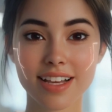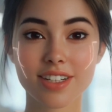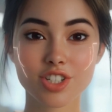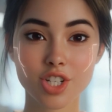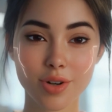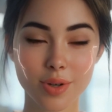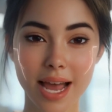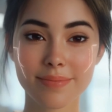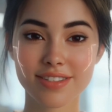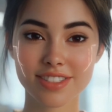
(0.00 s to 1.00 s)
2
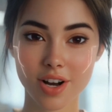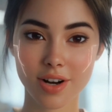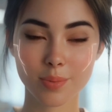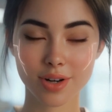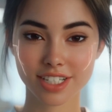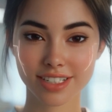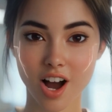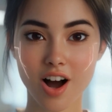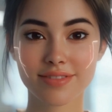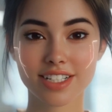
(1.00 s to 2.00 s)
grams of soda were
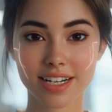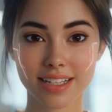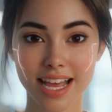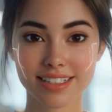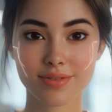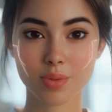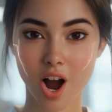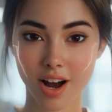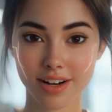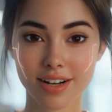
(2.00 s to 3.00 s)
dissolved in a glass of
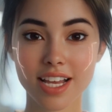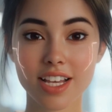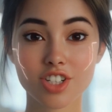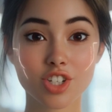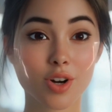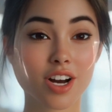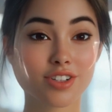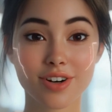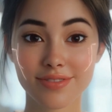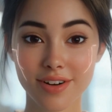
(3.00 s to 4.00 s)
water,
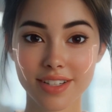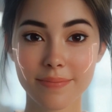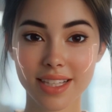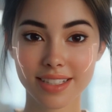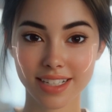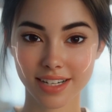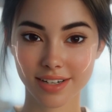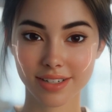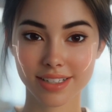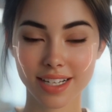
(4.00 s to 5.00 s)
250
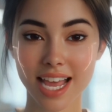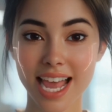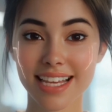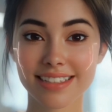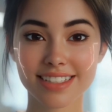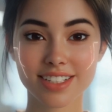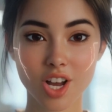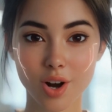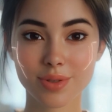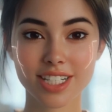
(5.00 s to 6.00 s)
milliliters, and
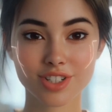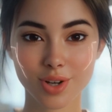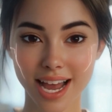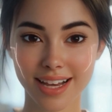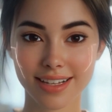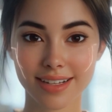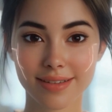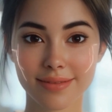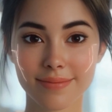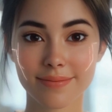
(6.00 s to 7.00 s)
slowly drank.
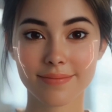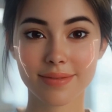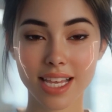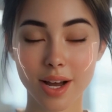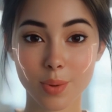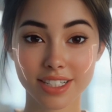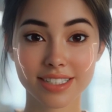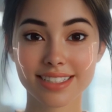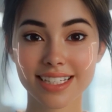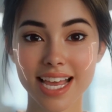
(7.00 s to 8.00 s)
It wasn't
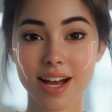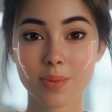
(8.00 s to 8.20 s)
said